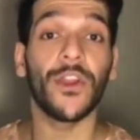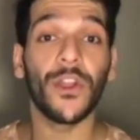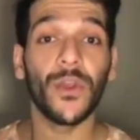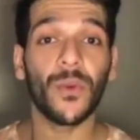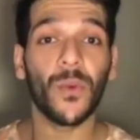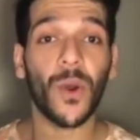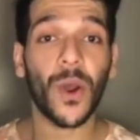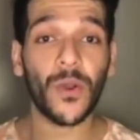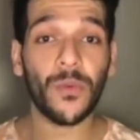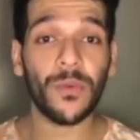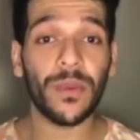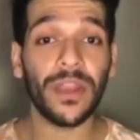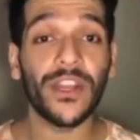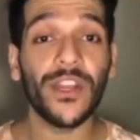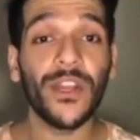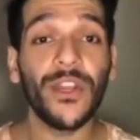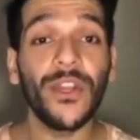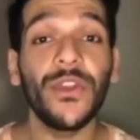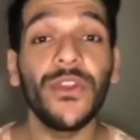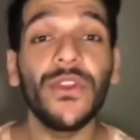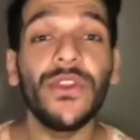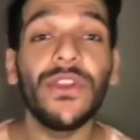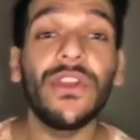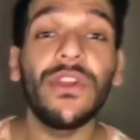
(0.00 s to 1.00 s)
Do you want to be an
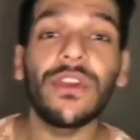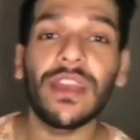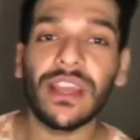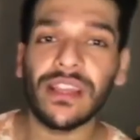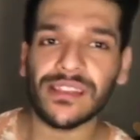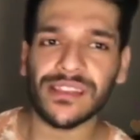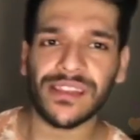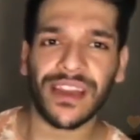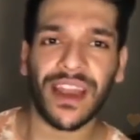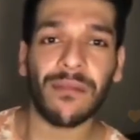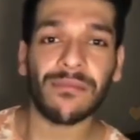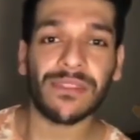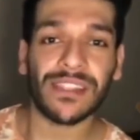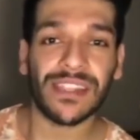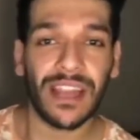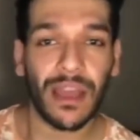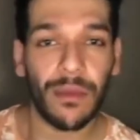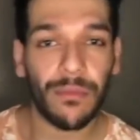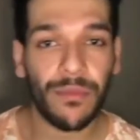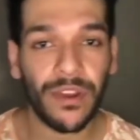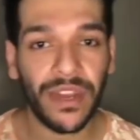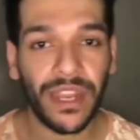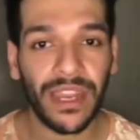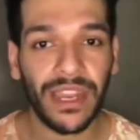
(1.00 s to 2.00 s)
Instagram
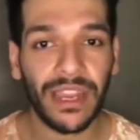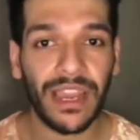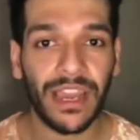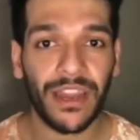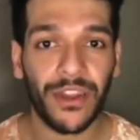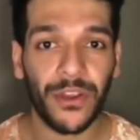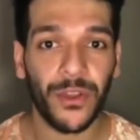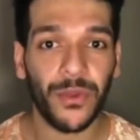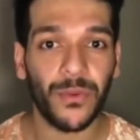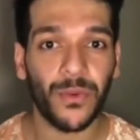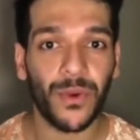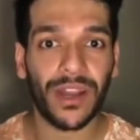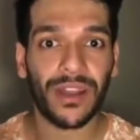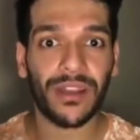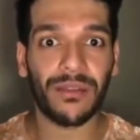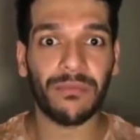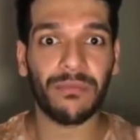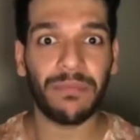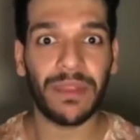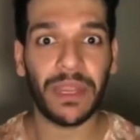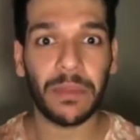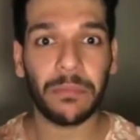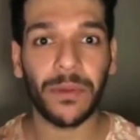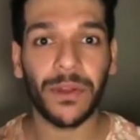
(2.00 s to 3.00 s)
celebrity and do you
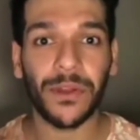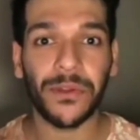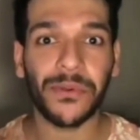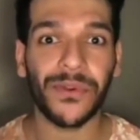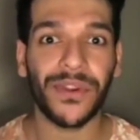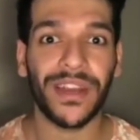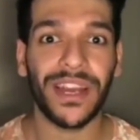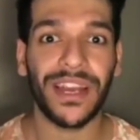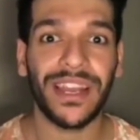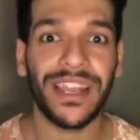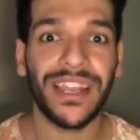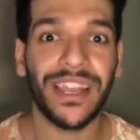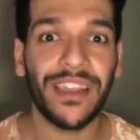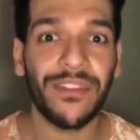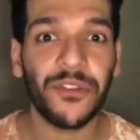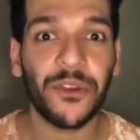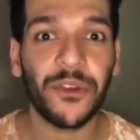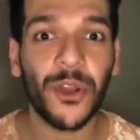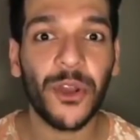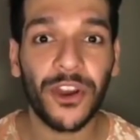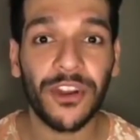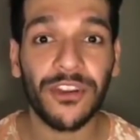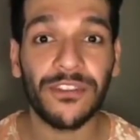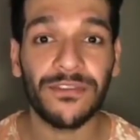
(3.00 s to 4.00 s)
want people to really give
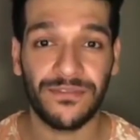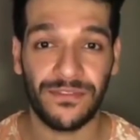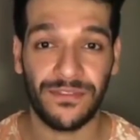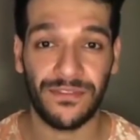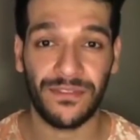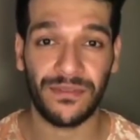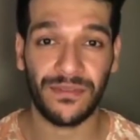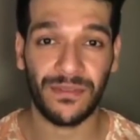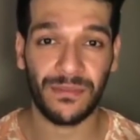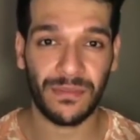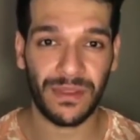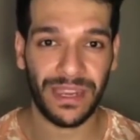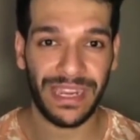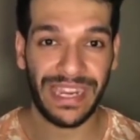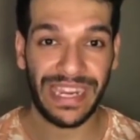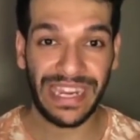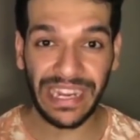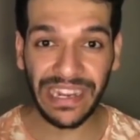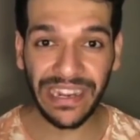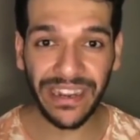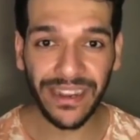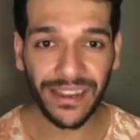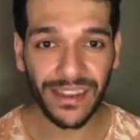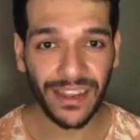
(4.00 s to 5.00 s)
you a lot of
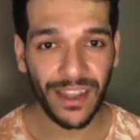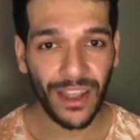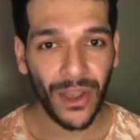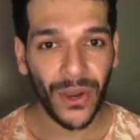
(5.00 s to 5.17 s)
heat,